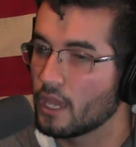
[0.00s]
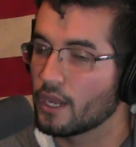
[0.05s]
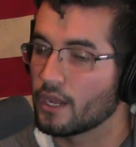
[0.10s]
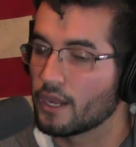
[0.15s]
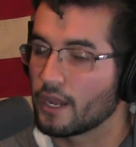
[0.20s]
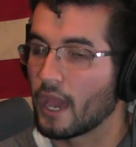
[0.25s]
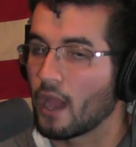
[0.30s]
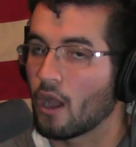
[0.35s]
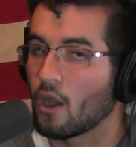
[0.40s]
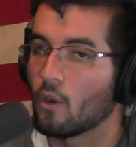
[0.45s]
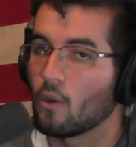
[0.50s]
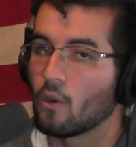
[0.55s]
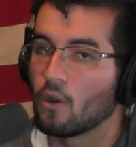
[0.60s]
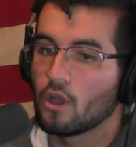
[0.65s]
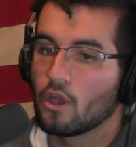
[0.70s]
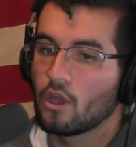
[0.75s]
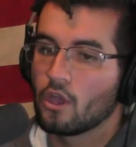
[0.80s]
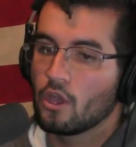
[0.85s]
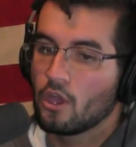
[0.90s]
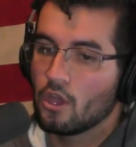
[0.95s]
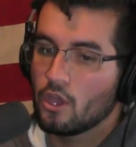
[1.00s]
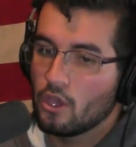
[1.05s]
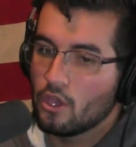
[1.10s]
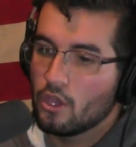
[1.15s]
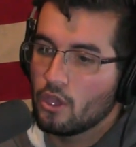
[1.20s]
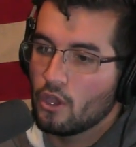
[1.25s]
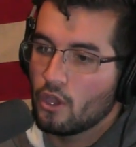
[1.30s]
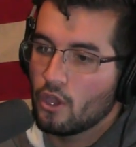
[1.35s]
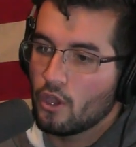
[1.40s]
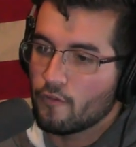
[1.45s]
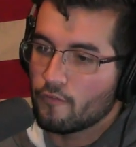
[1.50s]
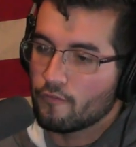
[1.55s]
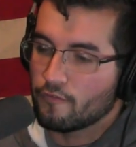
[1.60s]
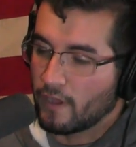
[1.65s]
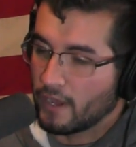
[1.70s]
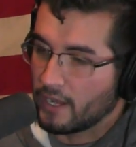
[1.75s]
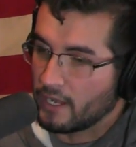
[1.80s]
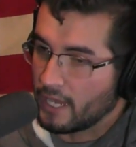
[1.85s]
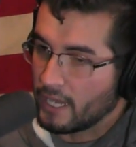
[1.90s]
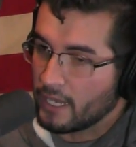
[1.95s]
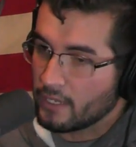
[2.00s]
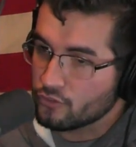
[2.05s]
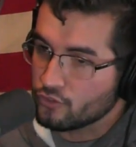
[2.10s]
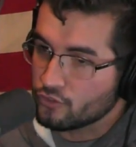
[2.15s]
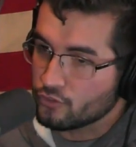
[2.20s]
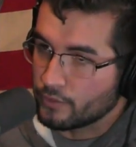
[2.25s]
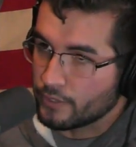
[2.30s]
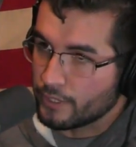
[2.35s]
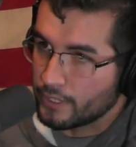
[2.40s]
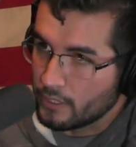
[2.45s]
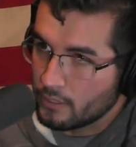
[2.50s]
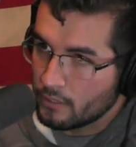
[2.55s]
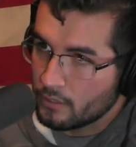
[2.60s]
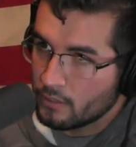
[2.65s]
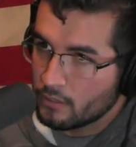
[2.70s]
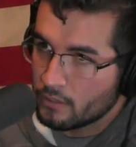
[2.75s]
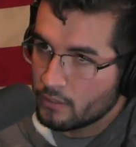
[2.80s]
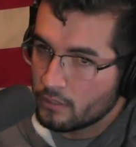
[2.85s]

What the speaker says: Now, financially,